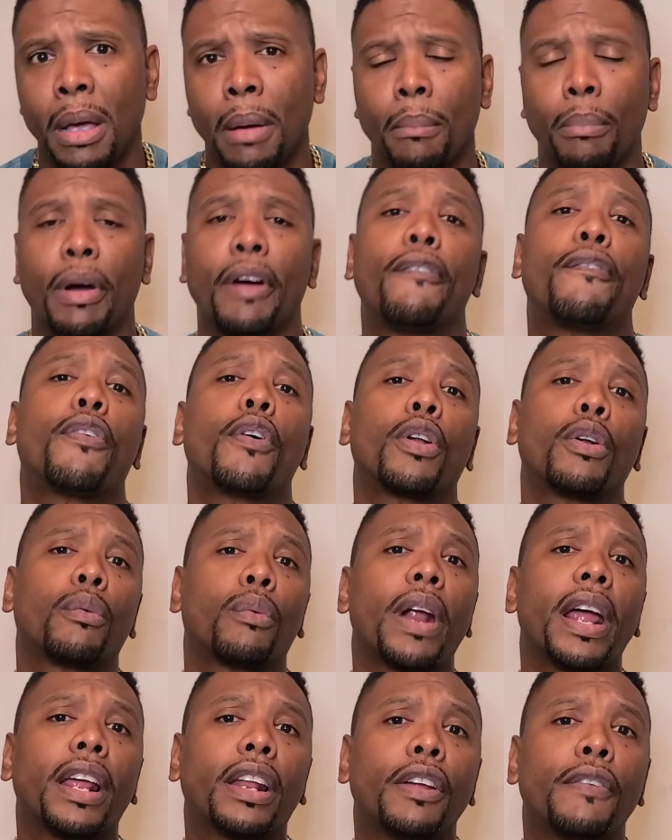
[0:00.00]
But for the
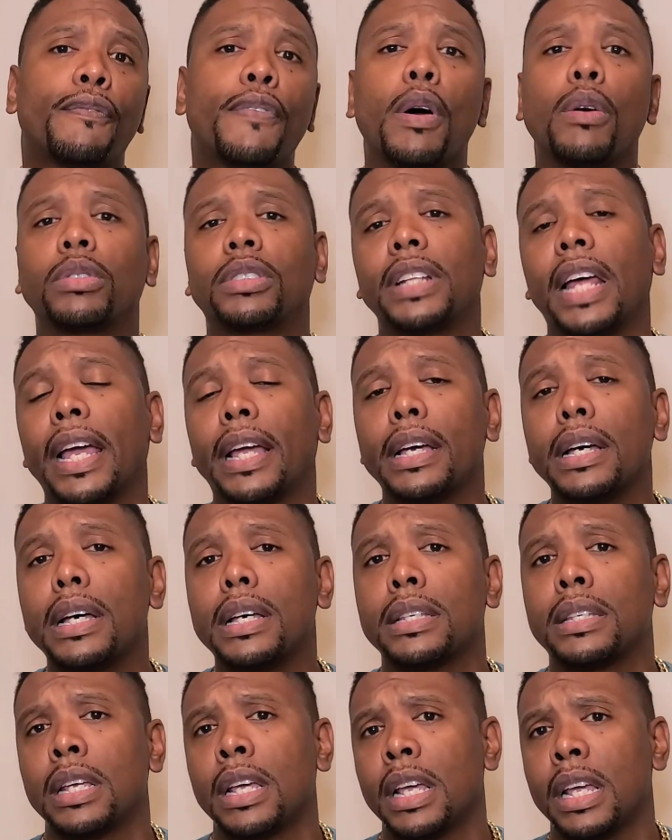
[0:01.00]
regular folks like
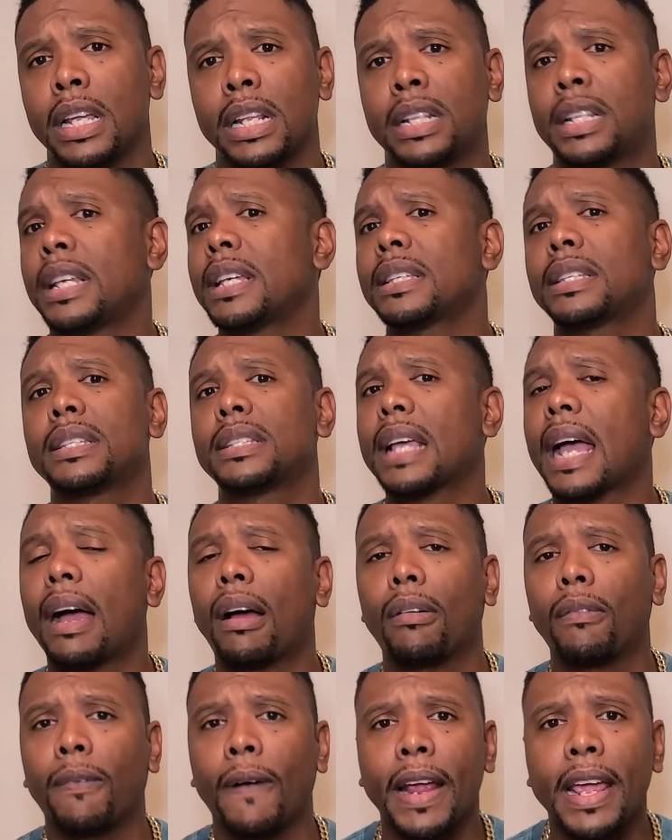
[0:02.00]
us, this is
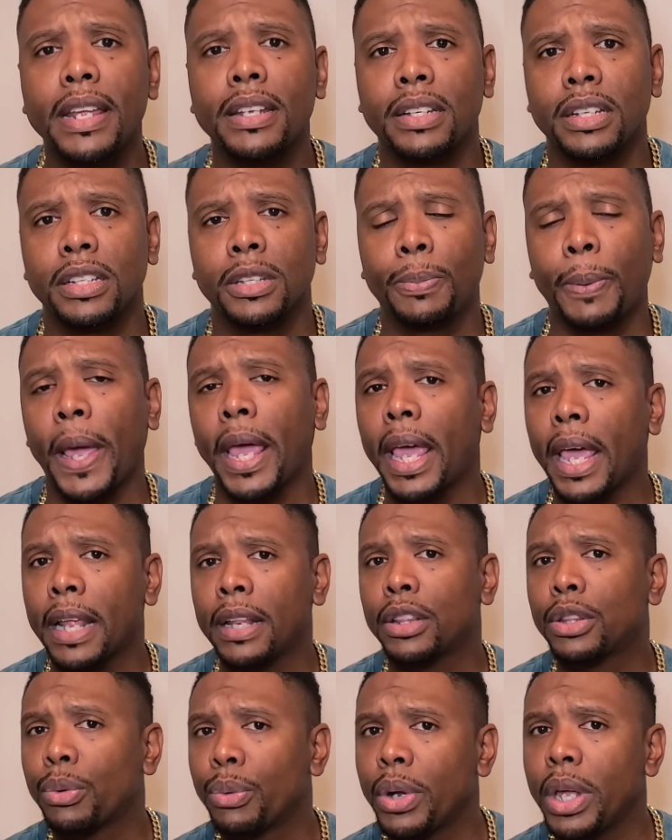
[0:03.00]
outrageous,
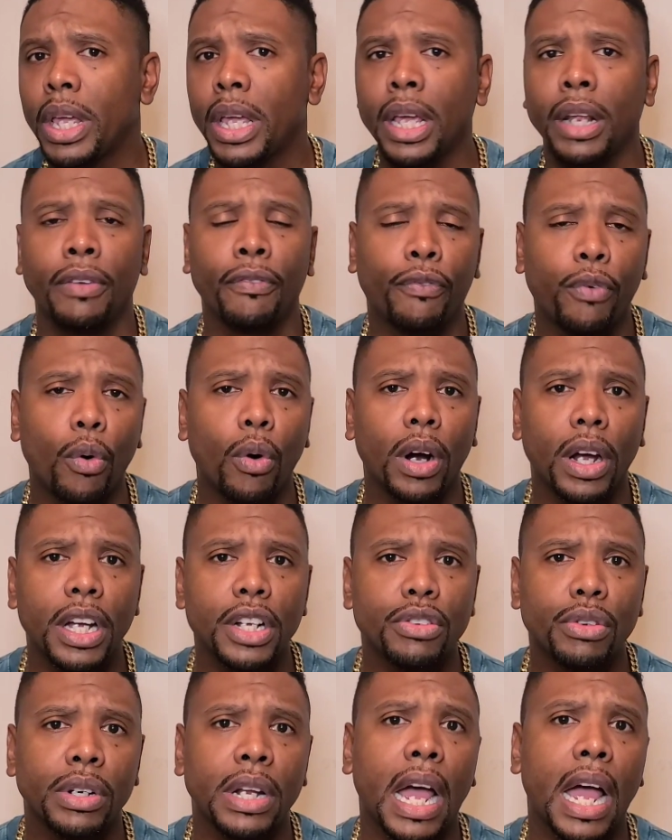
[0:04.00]
paying $300 and
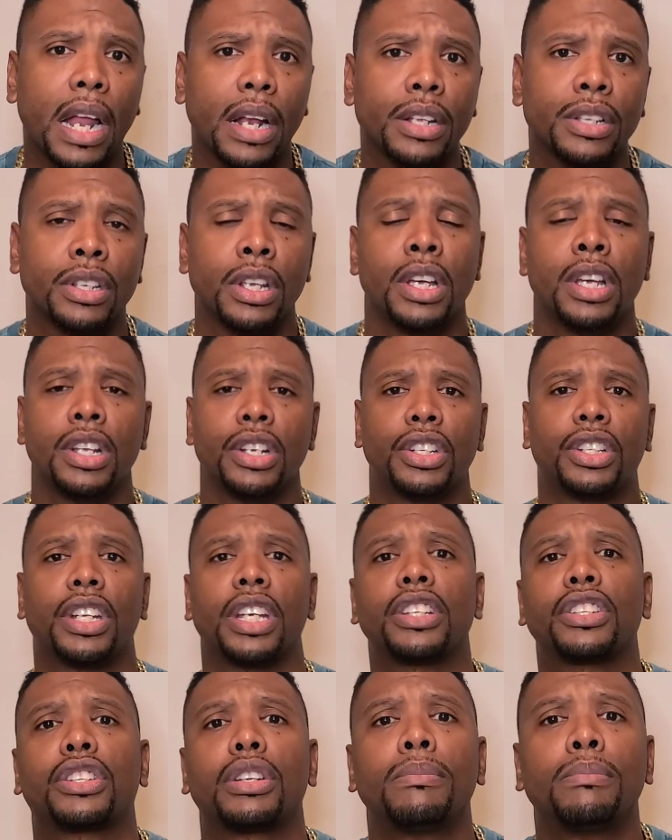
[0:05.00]
$400
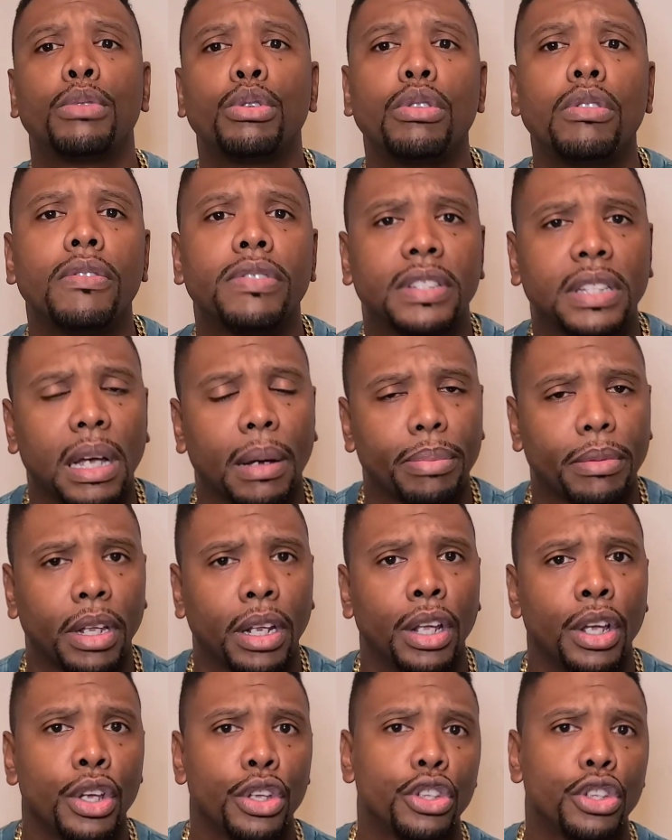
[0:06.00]
just to move something.